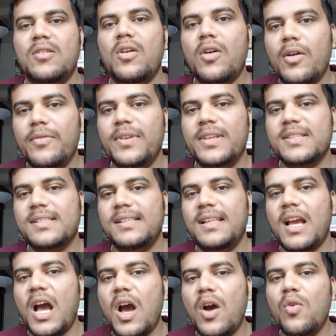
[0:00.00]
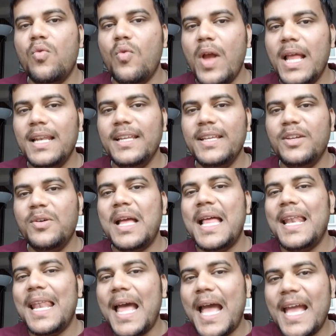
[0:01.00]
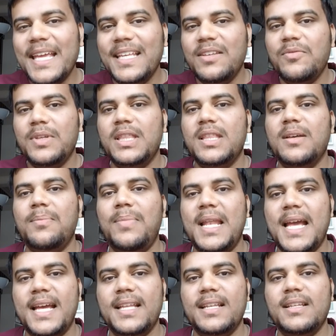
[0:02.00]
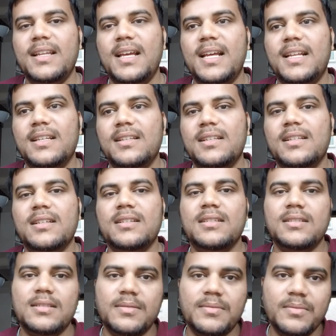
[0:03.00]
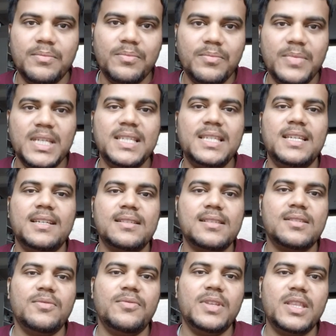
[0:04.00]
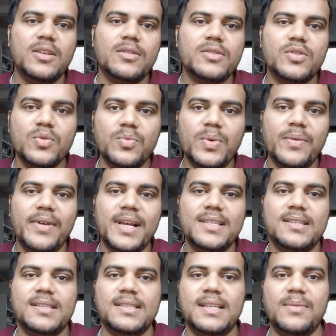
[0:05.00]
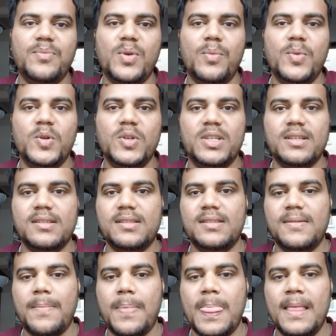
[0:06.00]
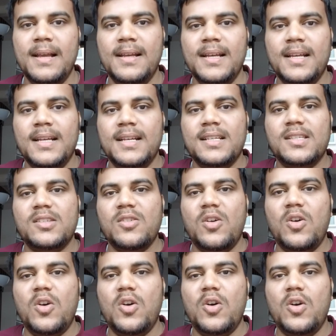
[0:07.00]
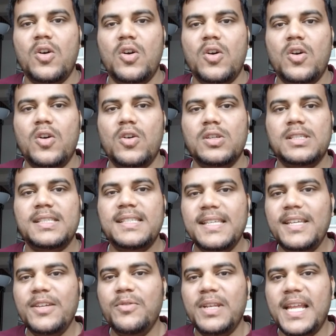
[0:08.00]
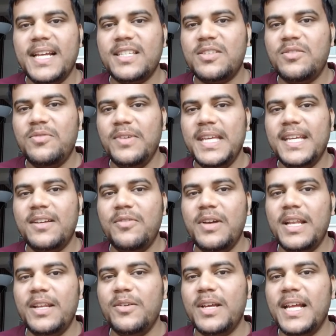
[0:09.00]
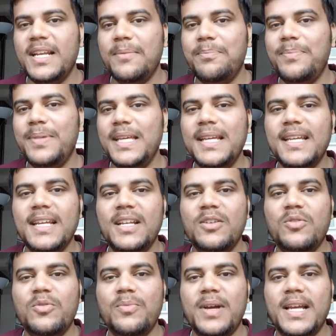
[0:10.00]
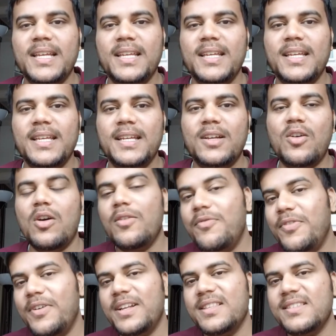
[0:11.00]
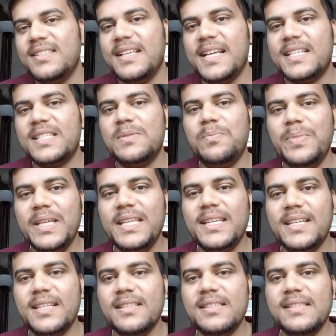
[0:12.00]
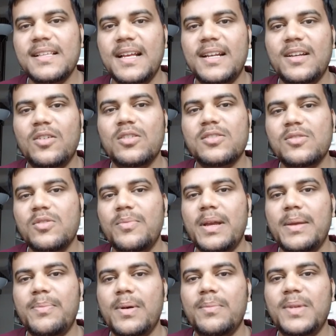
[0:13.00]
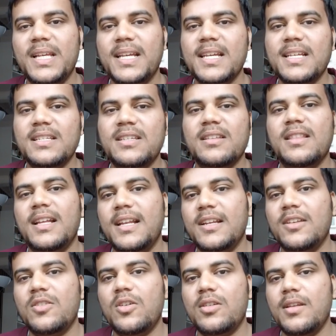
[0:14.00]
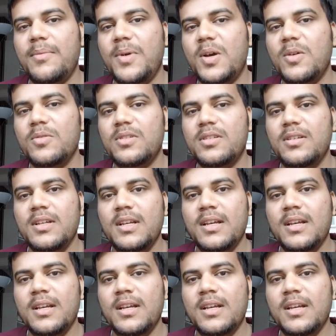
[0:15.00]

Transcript: obviously how well you align with the plan and meetings with your supervisors and promoters. So see you next week, where you get a peek into my conference experience and also my publication that I talked about,